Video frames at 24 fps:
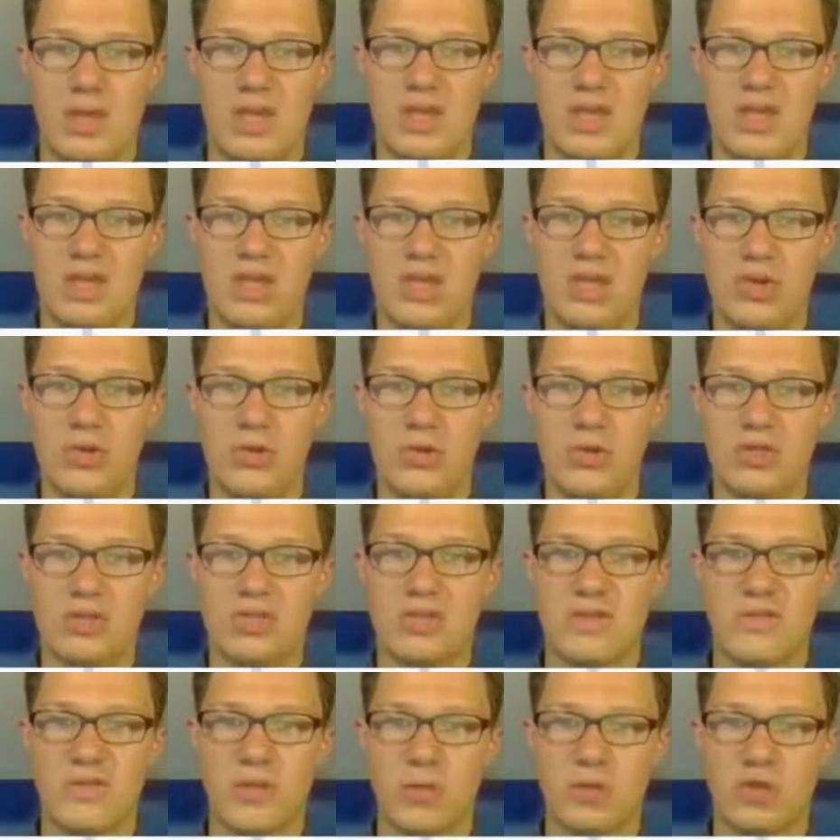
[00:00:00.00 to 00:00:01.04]
Here is the
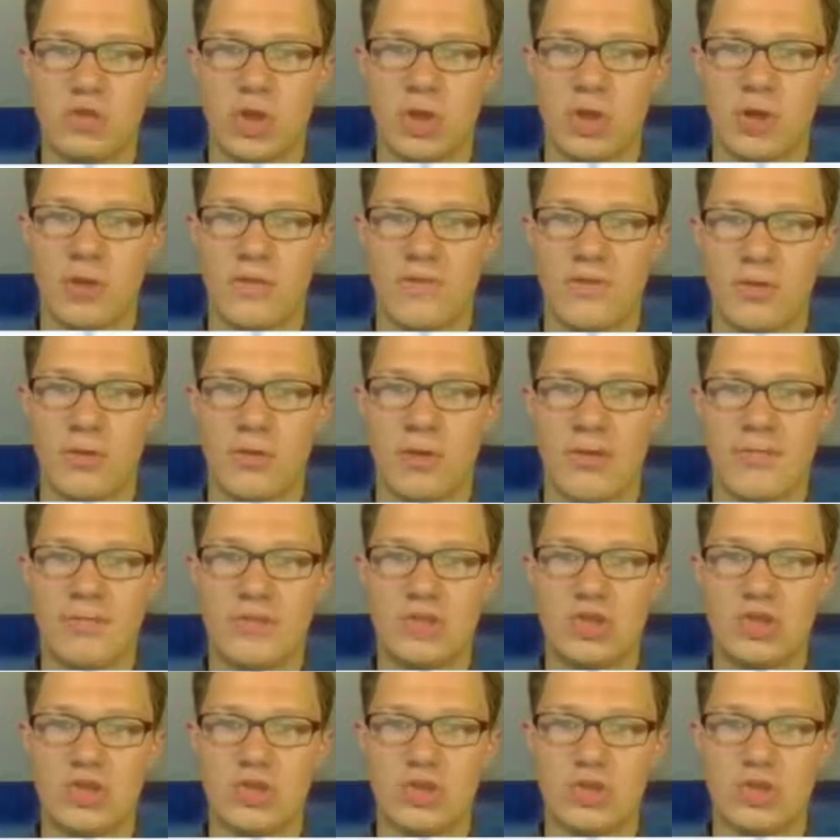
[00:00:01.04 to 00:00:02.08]
flowchart of the
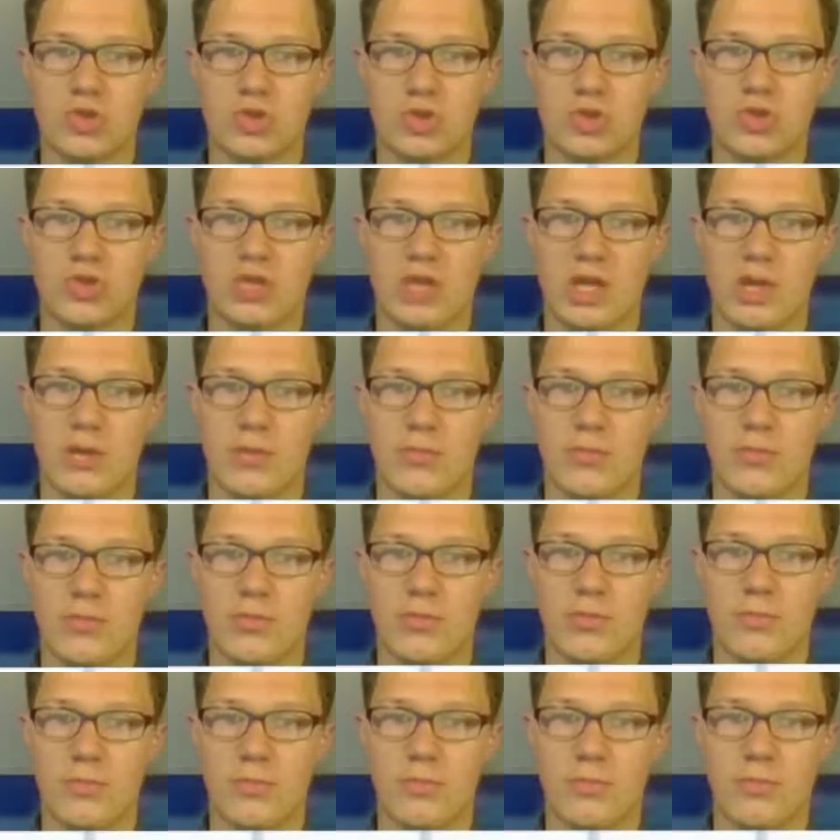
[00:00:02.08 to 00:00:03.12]
gravitational search algorithm.
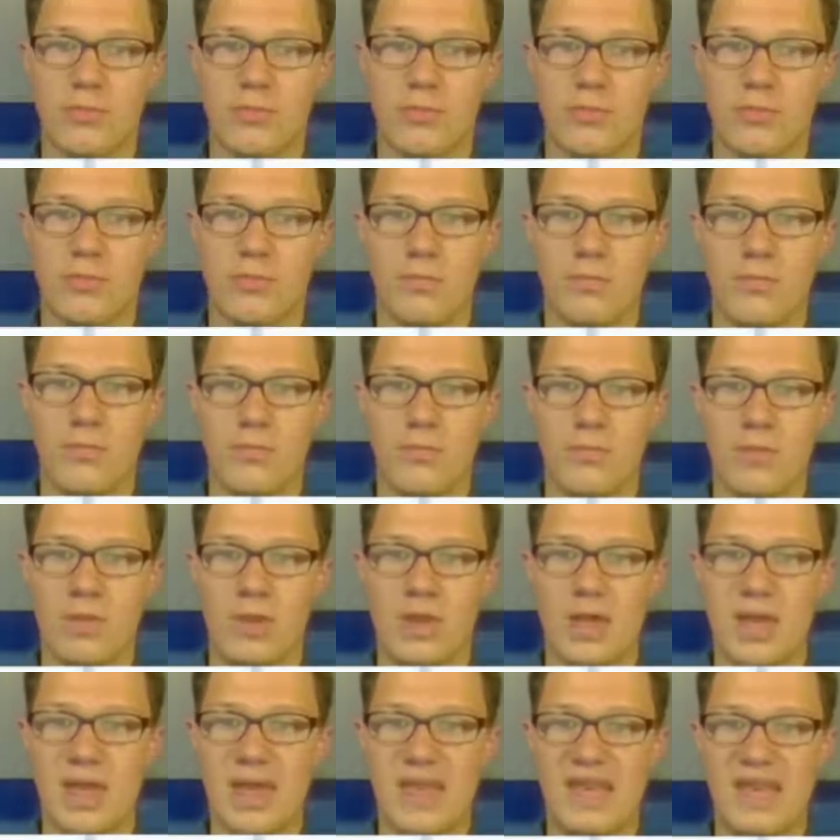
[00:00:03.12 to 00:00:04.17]

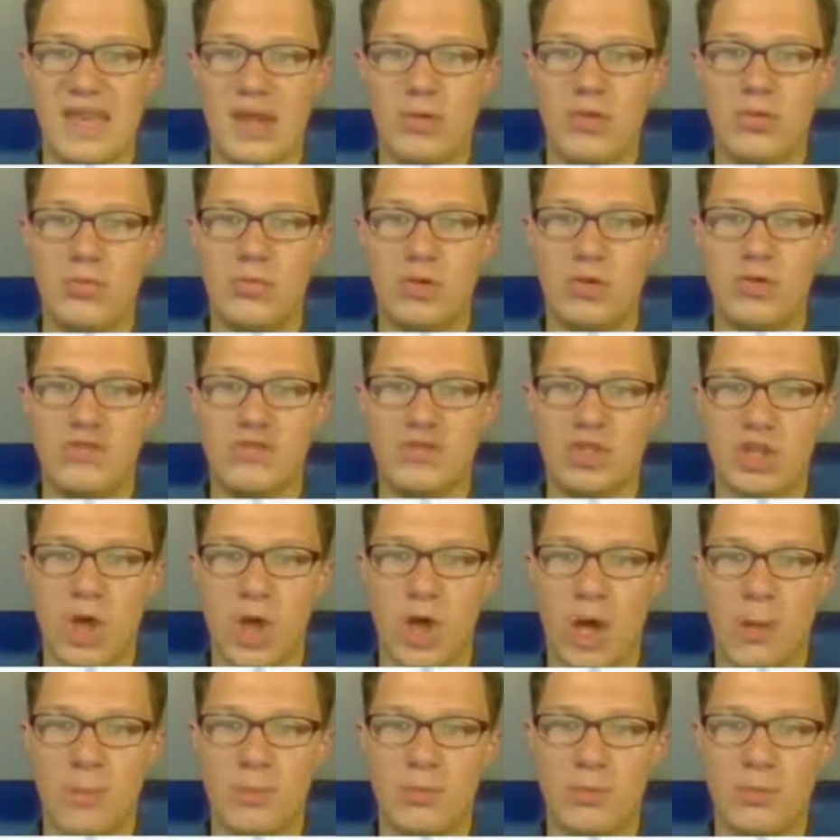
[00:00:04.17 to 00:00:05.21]
And now we move to the
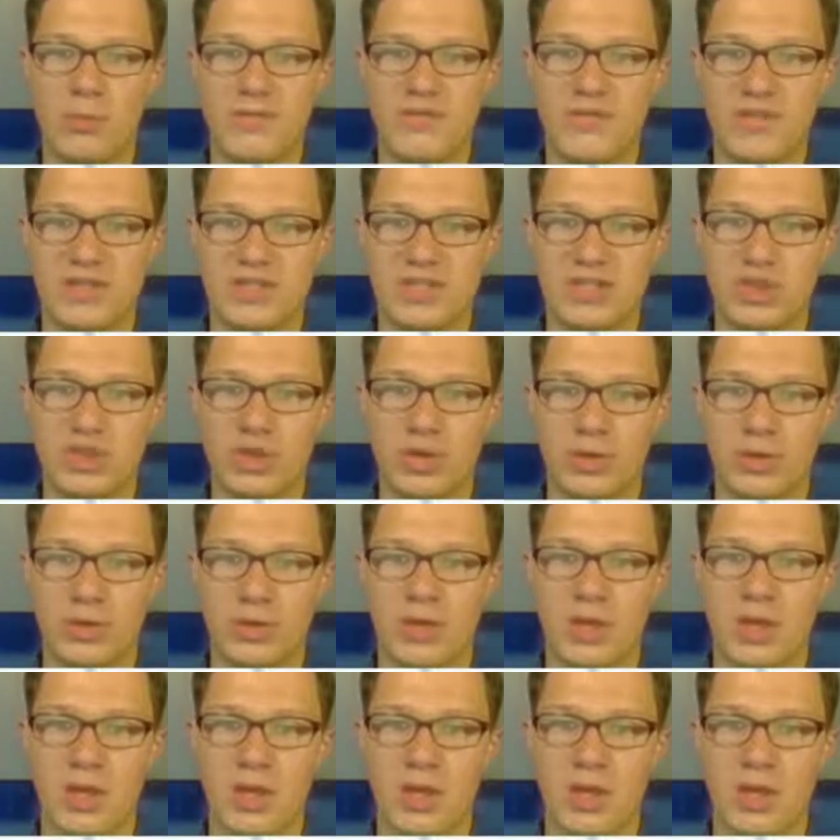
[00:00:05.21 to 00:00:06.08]
optimal fuzzy tuning